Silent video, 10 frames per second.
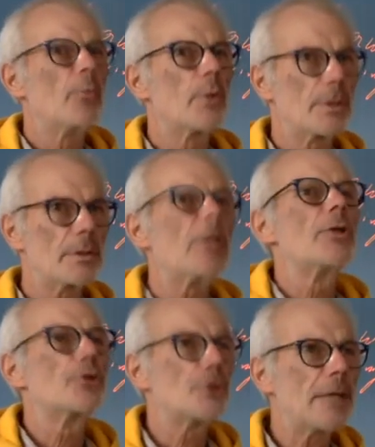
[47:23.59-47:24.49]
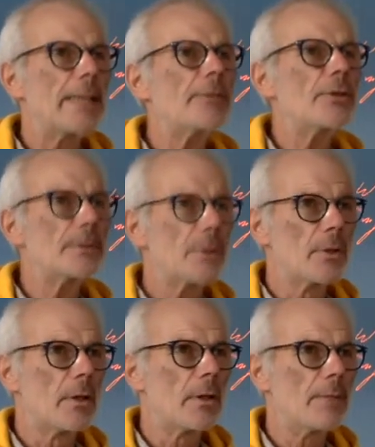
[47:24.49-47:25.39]
was changing the
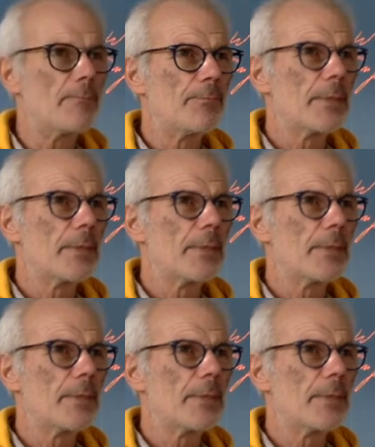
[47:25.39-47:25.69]
law